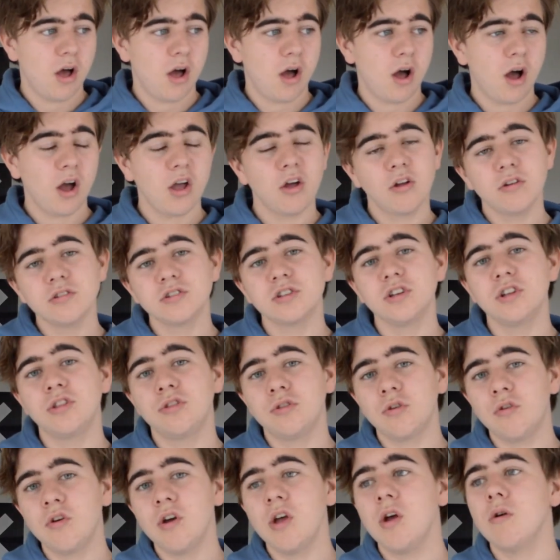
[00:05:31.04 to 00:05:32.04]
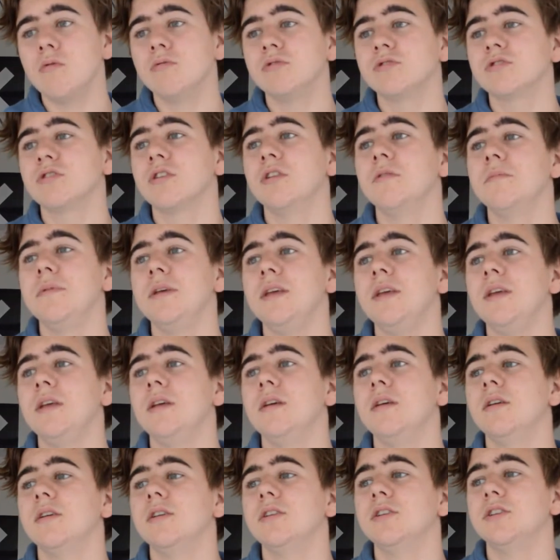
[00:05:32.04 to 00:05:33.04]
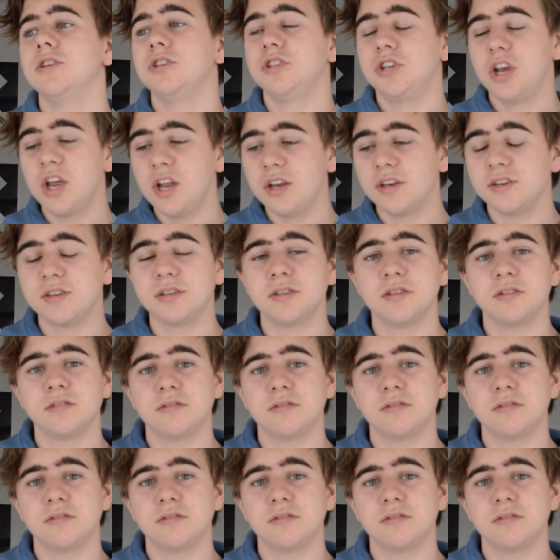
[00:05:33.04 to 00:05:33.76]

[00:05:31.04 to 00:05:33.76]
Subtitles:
I honestly thought it was gonna be shit.